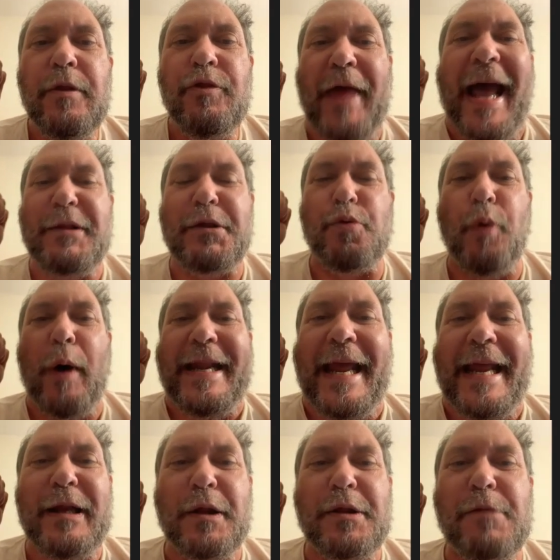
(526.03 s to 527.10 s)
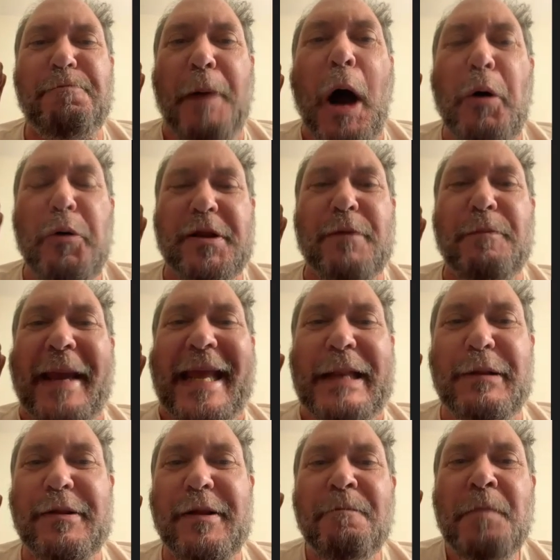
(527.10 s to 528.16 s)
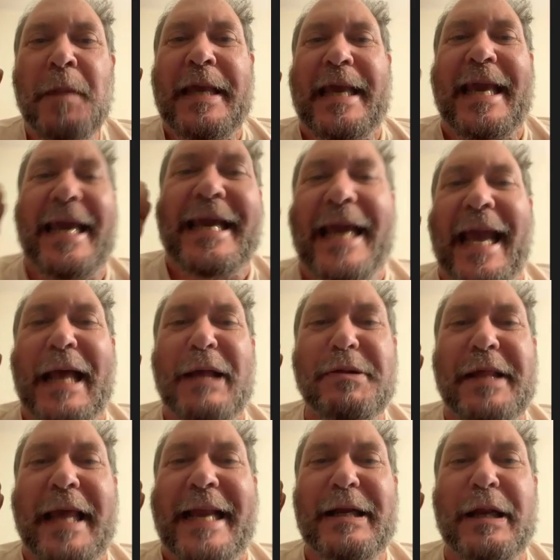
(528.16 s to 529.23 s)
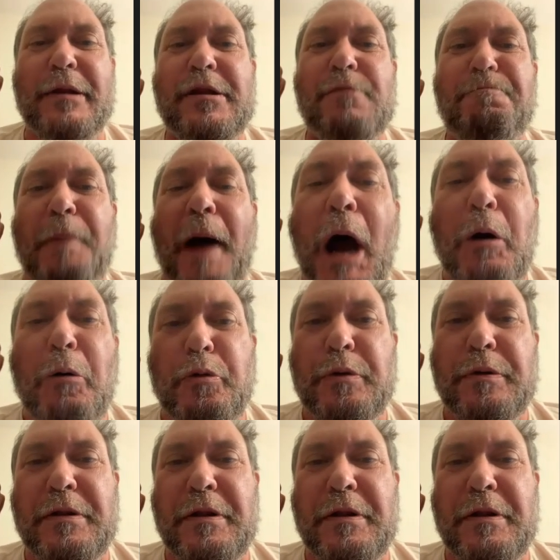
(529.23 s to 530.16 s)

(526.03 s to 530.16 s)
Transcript: That's what indisposed means. He is indisposed.